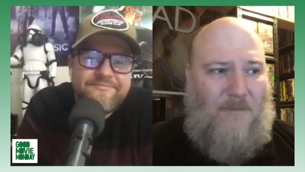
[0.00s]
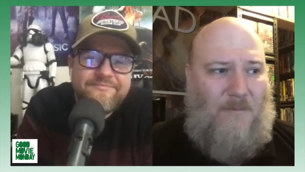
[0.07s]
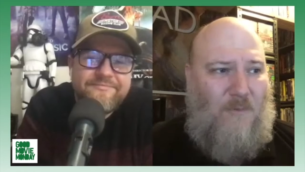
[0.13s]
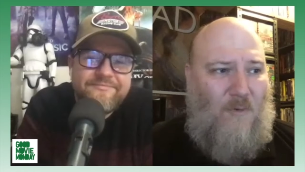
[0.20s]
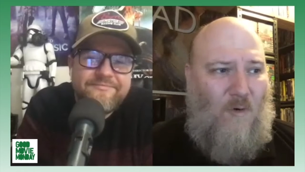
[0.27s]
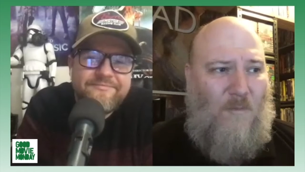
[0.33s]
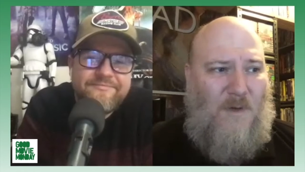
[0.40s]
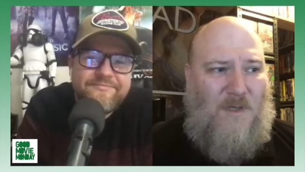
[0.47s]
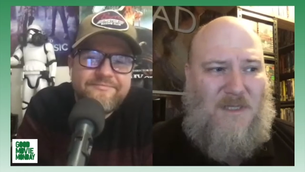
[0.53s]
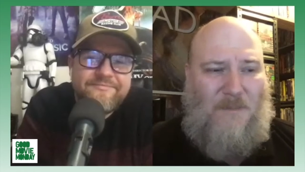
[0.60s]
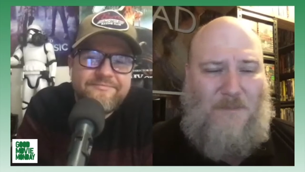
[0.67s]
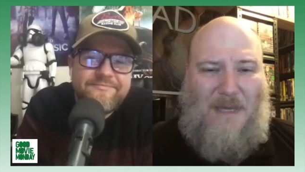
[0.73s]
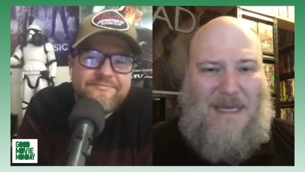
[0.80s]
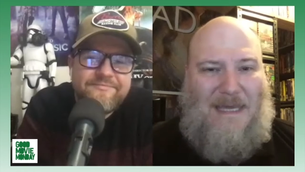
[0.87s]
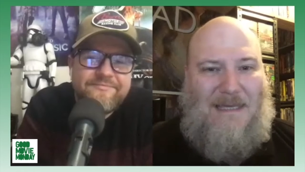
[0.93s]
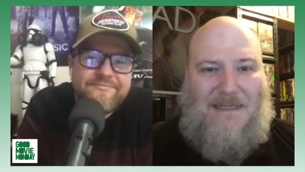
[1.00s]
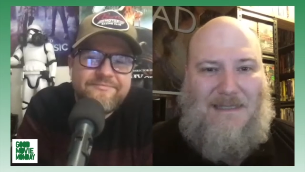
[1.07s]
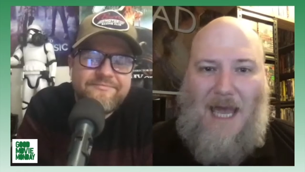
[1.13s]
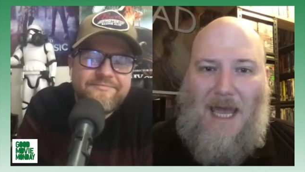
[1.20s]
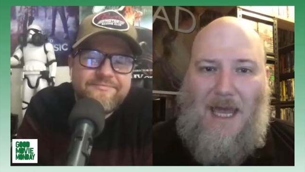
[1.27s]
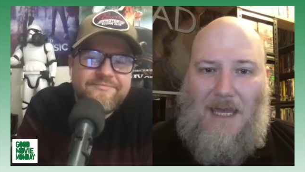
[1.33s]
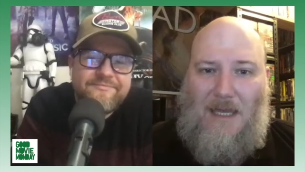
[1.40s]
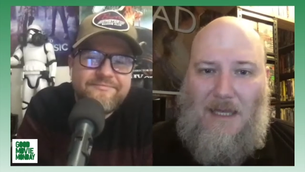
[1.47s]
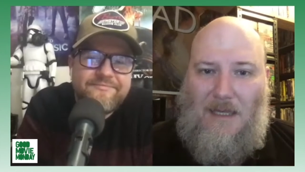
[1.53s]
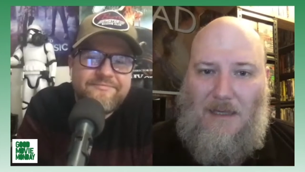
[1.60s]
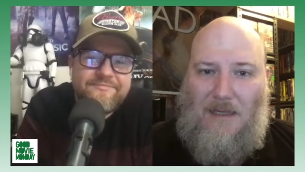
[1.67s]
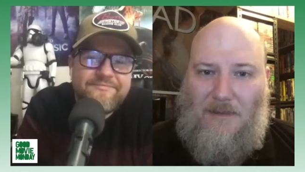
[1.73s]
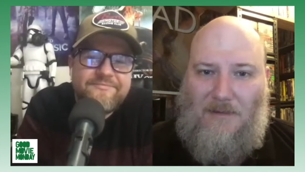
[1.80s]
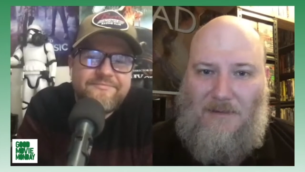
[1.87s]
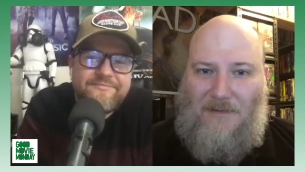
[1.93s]
Speaker 1: almost a PSA.
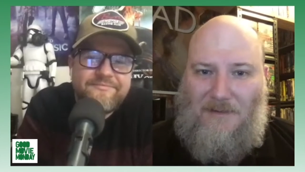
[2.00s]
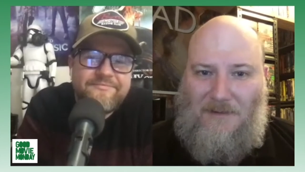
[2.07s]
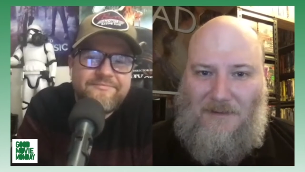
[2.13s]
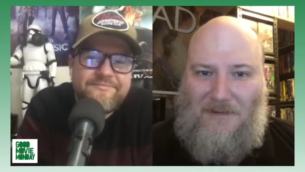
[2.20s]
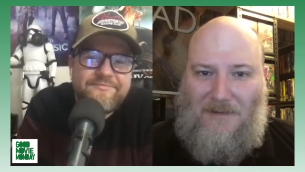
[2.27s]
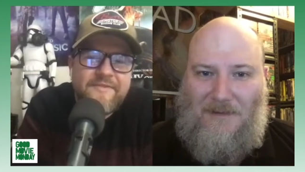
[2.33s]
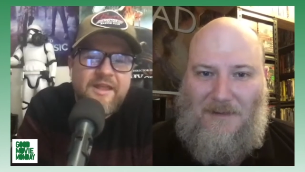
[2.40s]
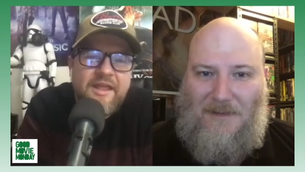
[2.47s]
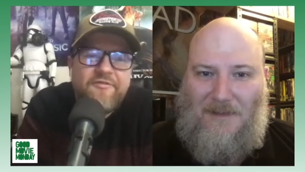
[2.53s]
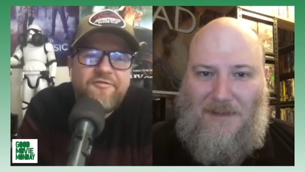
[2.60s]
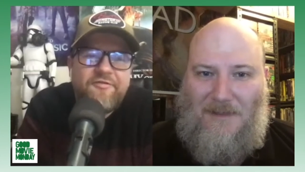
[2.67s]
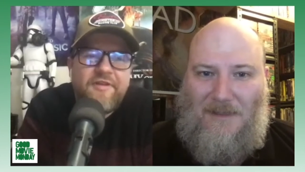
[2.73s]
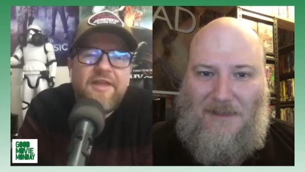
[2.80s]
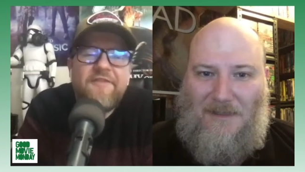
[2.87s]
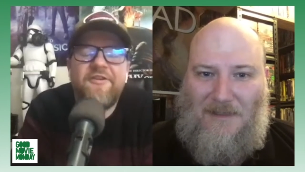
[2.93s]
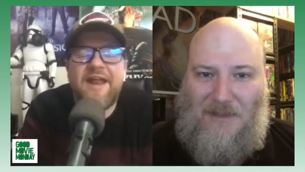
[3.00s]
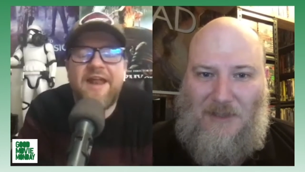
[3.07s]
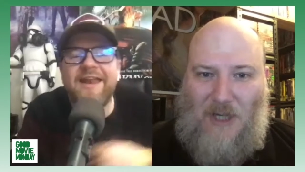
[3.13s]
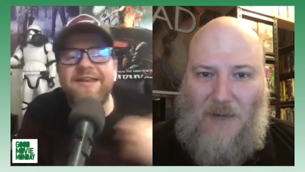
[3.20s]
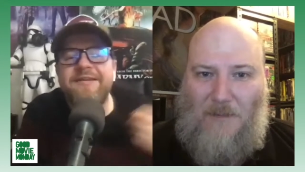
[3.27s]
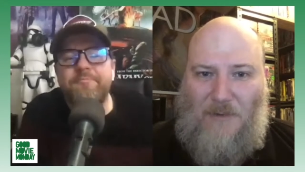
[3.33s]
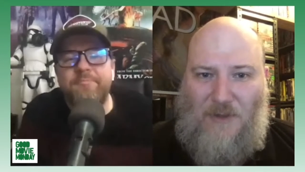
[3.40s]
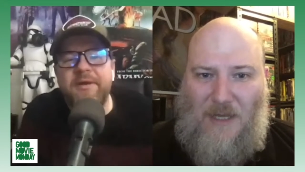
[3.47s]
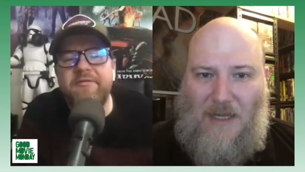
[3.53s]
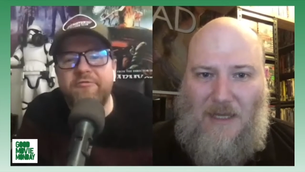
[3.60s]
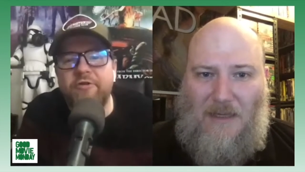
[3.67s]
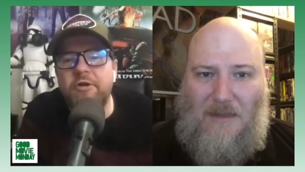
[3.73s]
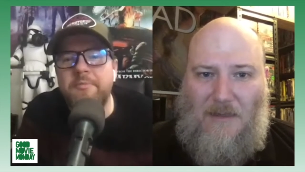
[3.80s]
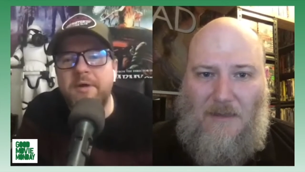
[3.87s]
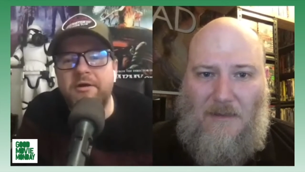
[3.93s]
Speaker 2: If if it hadn't thing. been
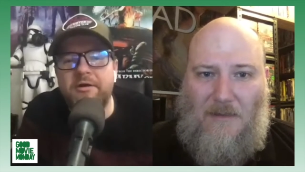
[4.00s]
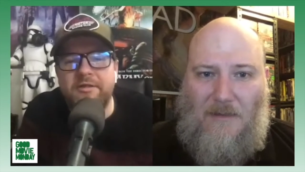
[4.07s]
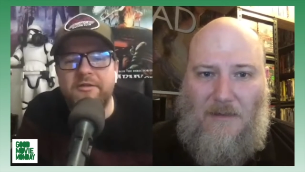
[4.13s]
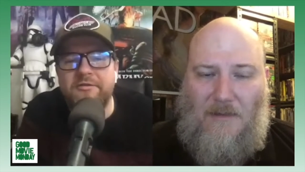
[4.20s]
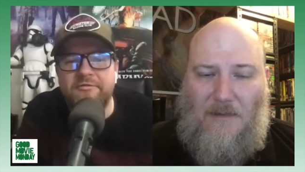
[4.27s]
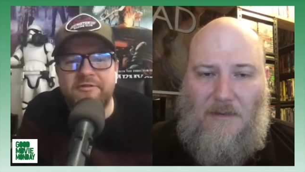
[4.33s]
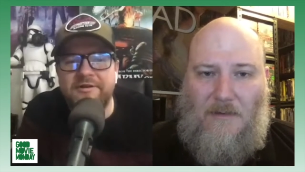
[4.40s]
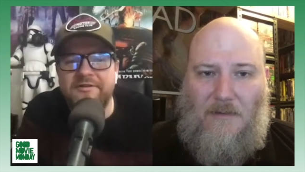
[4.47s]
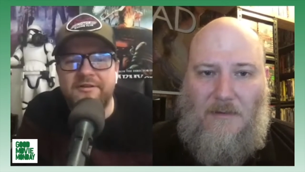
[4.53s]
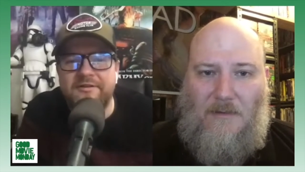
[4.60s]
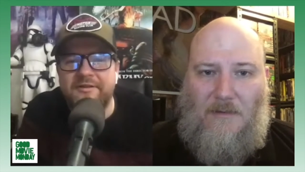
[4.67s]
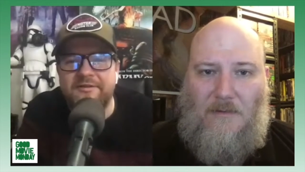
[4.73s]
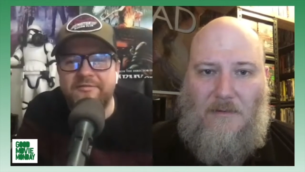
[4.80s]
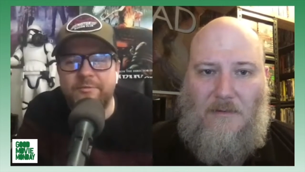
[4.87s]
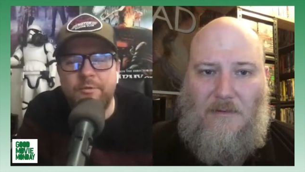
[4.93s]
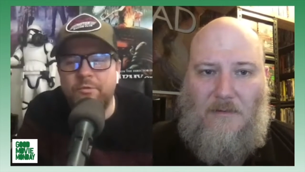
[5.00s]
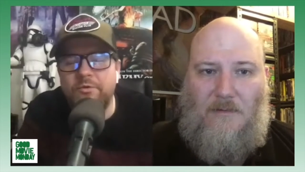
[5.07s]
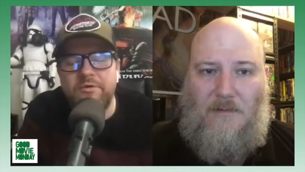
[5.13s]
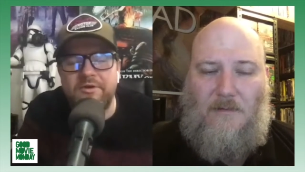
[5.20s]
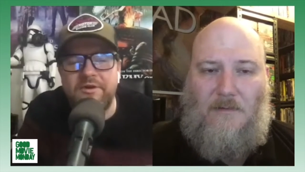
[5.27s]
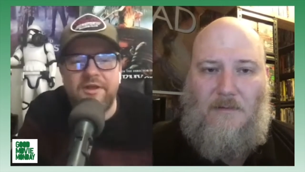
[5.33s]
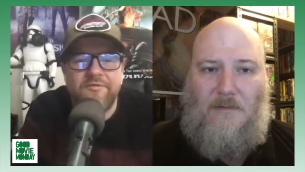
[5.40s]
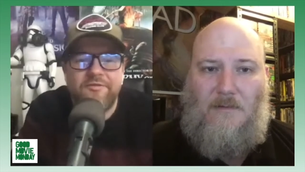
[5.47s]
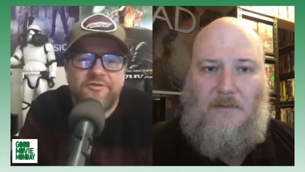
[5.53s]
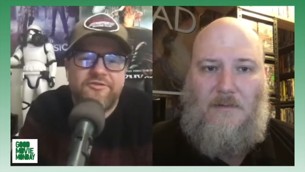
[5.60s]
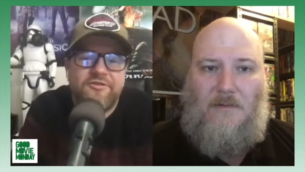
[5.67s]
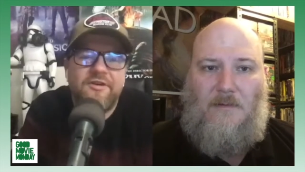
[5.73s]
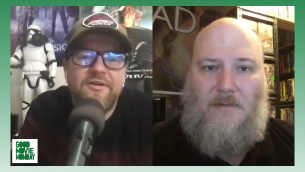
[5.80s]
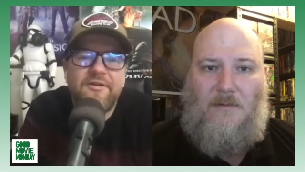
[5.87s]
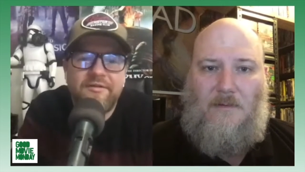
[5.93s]
Romero that directed this, we wouldn't give a
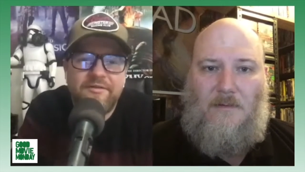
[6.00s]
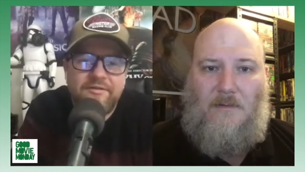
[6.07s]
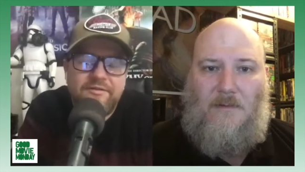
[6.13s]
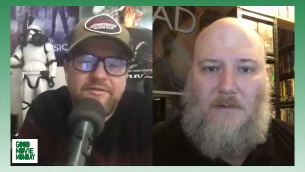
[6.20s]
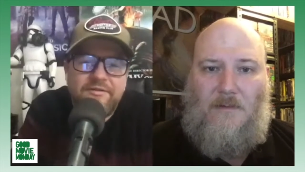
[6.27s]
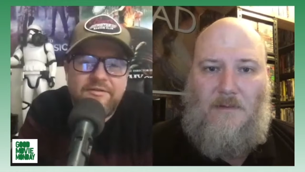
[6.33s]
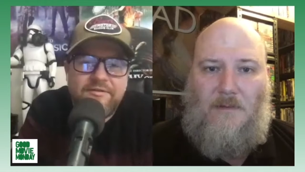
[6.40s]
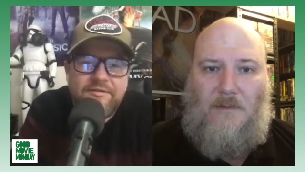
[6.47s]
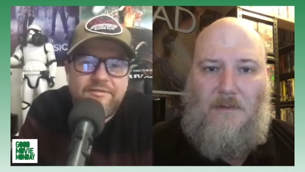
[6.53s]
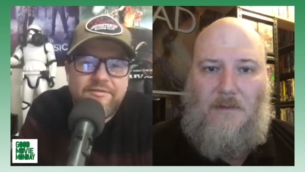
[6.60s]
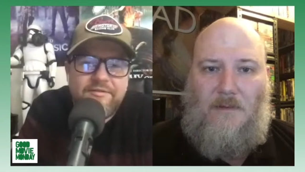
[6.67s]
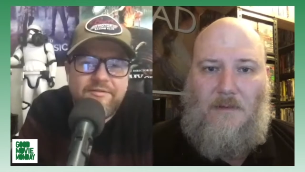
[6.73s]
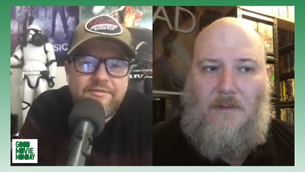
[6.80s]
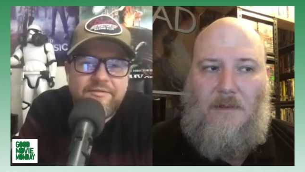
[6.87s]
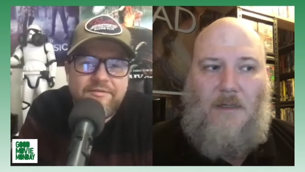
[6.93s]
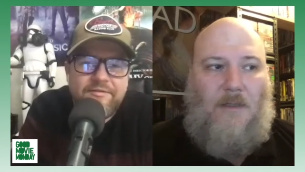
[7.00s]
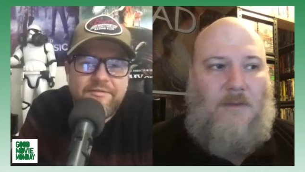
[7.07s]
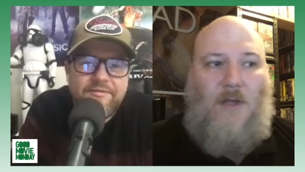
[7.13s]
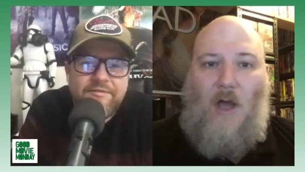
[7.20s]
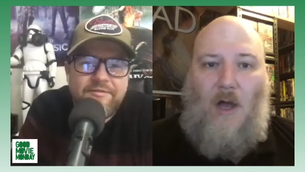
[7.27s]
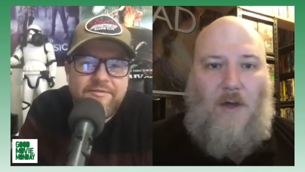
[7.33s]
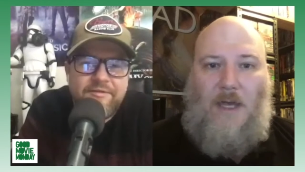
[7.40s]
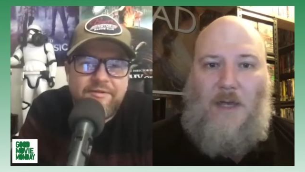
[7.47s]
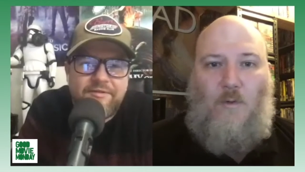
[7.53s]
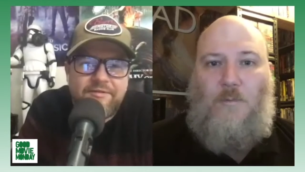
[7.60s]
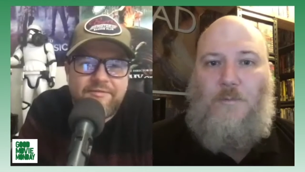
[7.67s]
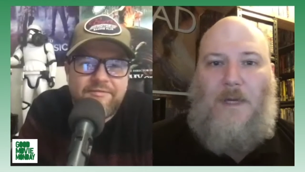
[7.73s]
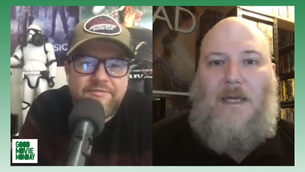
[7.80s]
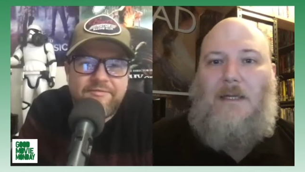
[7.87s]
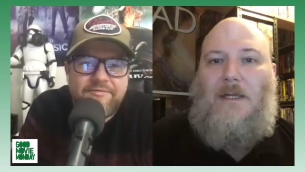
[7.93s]
shit.
Speaker 1: No, it would be
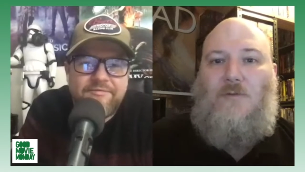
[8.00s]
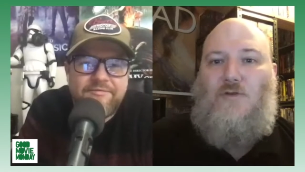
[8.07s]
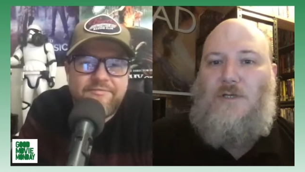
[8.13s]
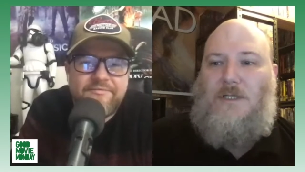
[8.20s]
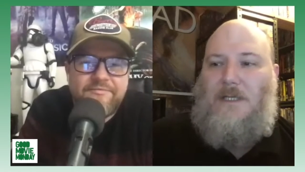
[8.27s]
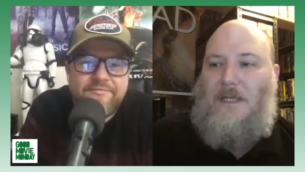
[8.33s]
an interesting